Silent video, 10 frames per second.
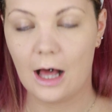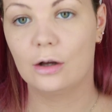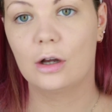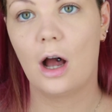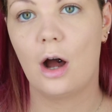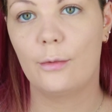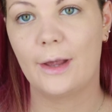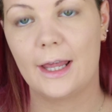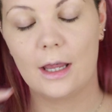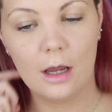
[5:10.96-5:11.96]
I'll cut
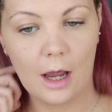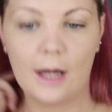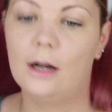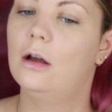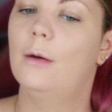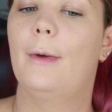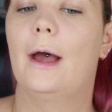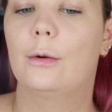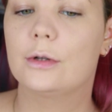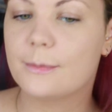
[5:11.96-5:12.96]
away and I'll come
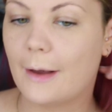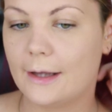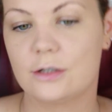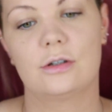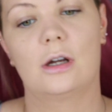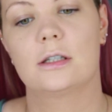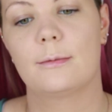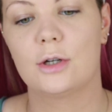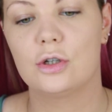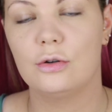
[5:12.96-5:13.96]
back once my eyes are done, because
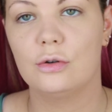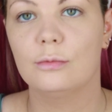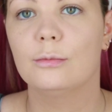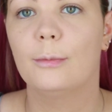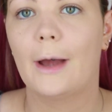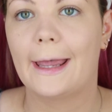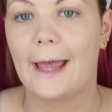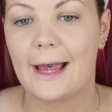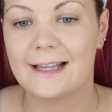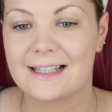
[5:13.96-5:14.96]
I'm going to do my
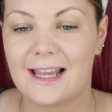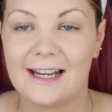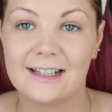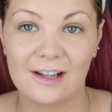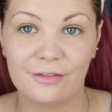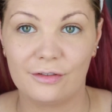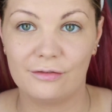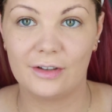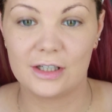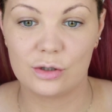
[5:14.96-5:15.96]
eyes in a
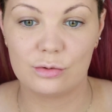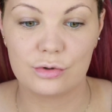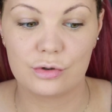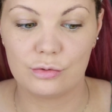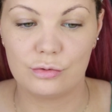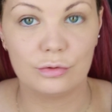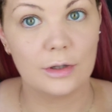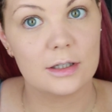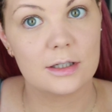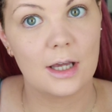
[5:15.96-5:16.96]
different video. So
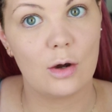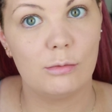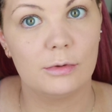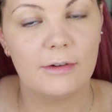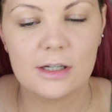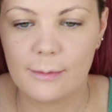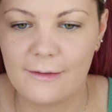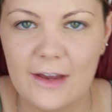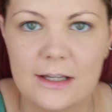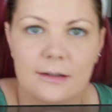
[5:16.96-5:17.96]
let's get on with the rest of
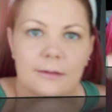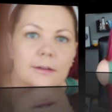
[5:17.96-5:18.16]
my face.